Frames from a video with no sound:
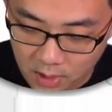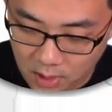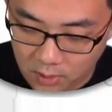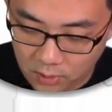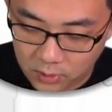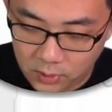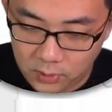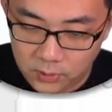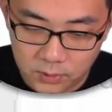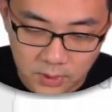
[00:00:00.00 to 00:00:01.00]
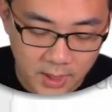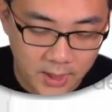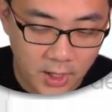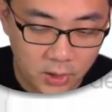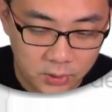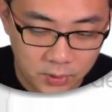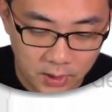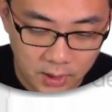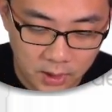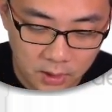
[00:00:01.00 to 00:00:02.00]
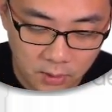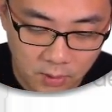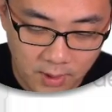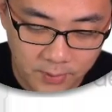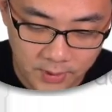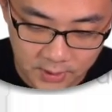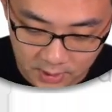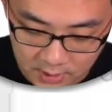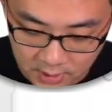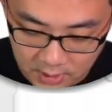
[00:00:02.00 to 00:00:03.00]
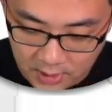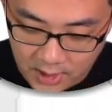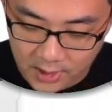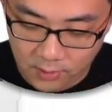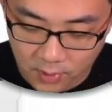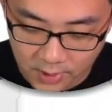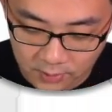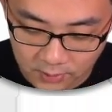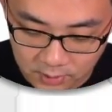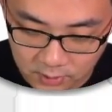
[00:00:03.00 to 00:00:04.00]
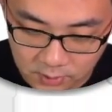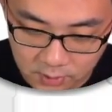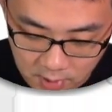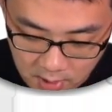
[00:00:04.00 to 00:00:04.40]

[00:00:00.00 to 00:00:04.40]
And you are told that actually what happens is there's a line y equals to